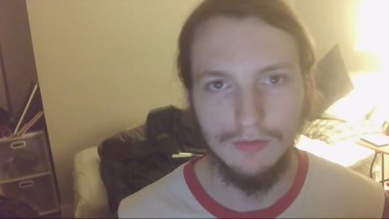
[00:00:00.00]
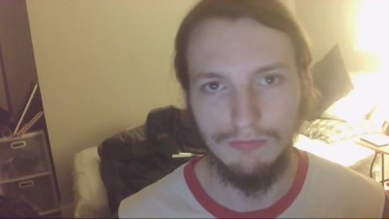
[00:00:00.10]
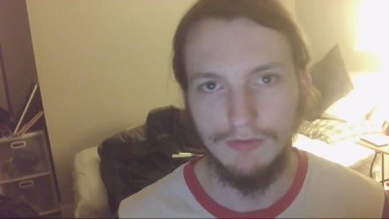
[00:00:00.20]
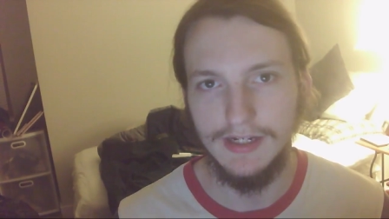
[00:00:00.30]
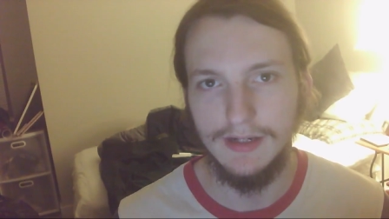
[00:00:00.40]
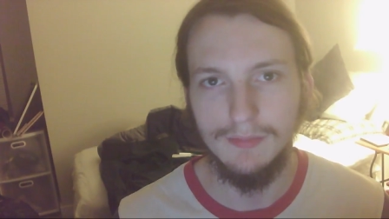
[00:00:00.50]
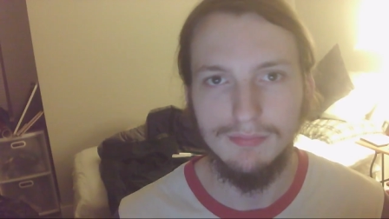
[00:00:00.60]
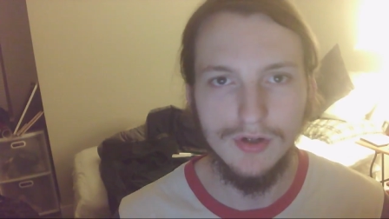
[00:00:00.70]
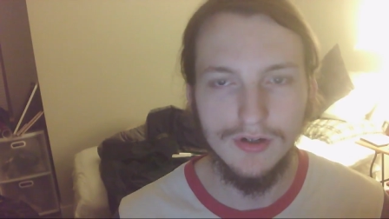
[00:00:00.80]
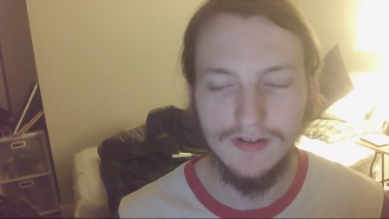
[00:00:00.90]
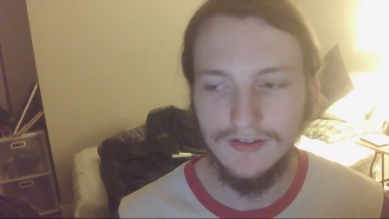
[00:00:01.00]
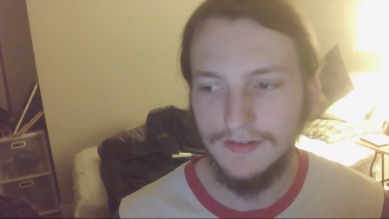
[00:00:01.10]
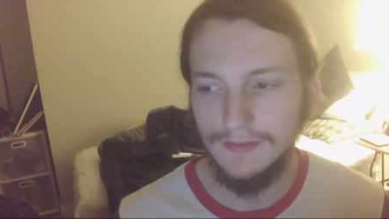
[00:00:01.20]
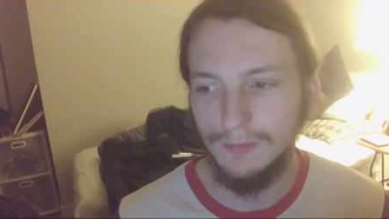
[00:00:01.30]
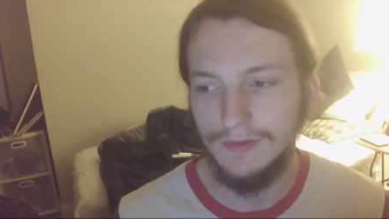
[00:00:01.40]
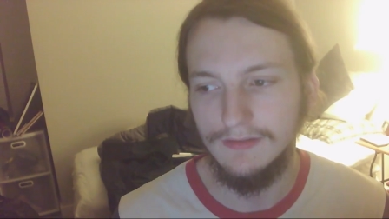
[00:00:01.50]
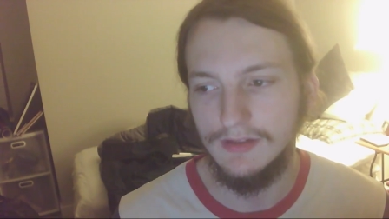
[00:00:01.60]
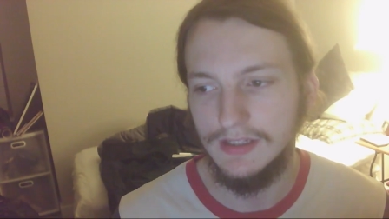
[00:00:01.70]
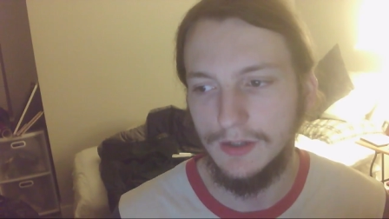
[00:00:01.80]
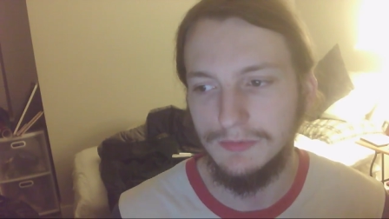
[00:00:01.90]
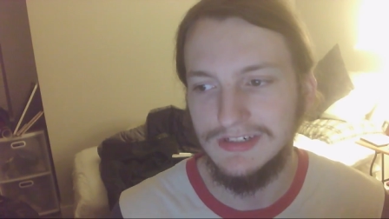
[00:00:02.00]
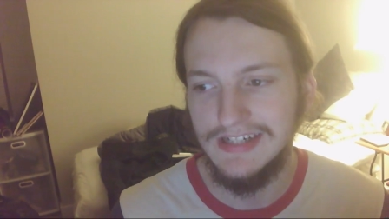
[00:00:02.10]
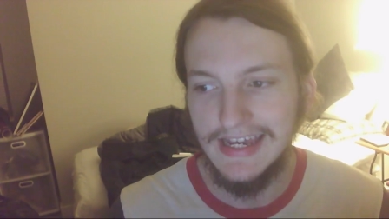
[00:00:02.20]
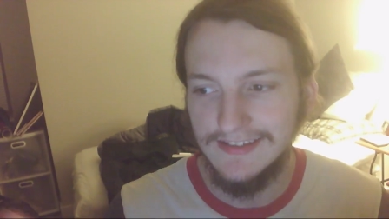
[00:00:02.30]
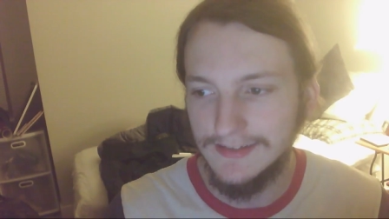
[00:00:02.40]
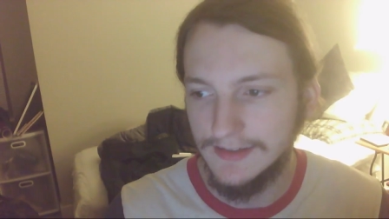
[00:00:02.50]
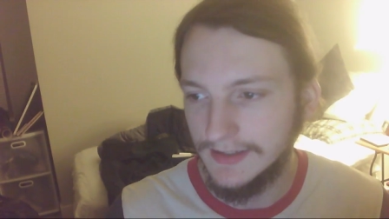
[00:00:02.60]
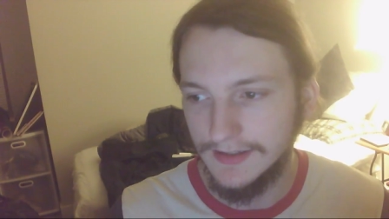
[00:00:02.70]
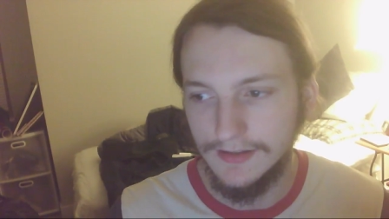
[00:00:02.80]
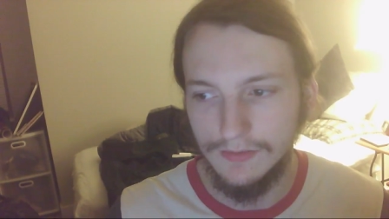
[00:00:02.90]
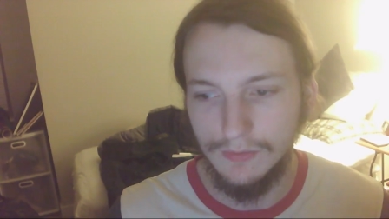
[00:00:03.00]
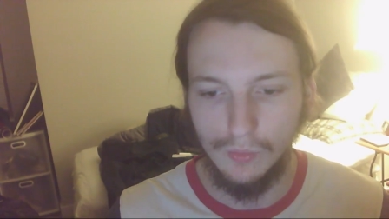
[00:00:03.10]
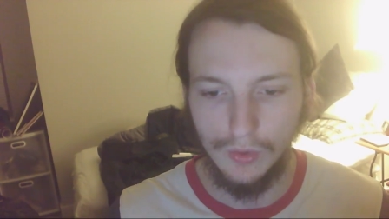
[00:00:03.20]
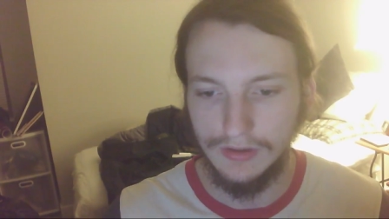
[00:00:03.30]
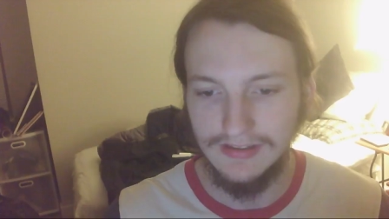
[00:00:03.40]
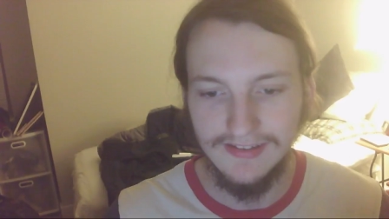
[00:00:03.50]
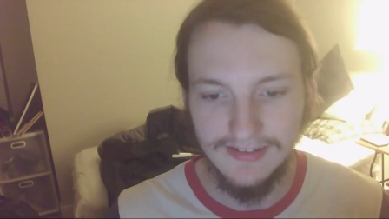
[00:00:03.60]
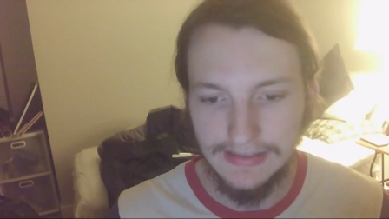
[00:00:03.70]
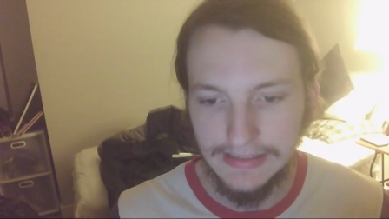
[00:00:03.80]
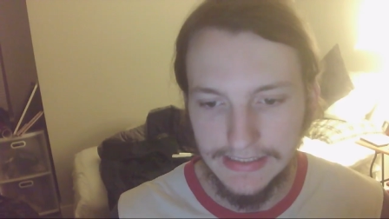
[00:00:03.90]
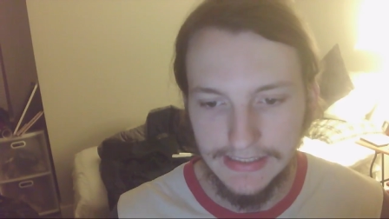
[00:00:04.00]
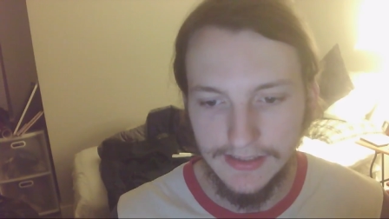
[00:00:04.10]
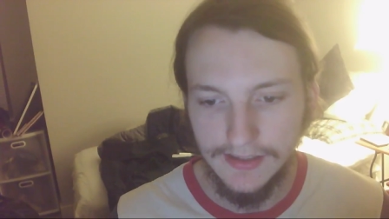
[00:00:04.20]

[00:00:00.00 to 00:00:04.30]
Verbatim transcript: reading books, when, you know, dancing wordlessly,